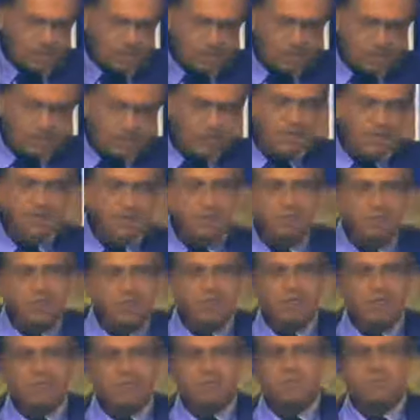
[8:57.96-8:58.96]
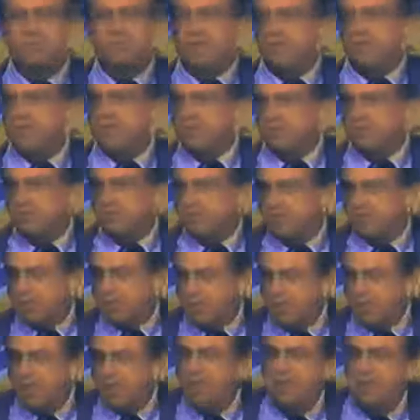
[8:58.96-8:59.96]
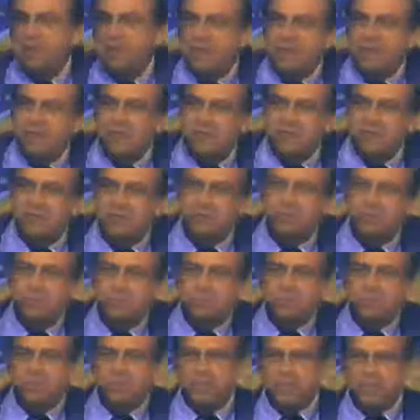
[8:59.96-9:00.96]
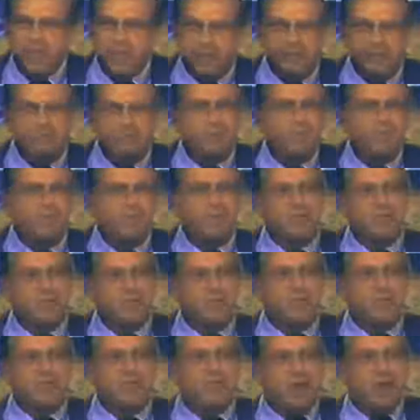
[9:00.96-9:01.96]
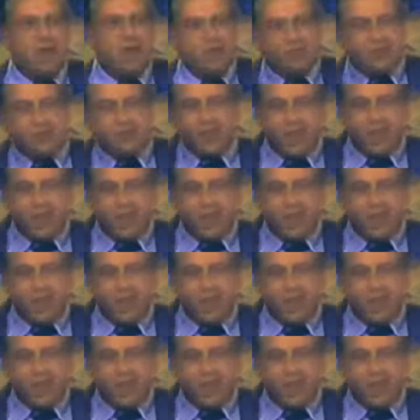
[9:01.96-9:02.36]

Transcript: sent a man over to Mexico City to put an ice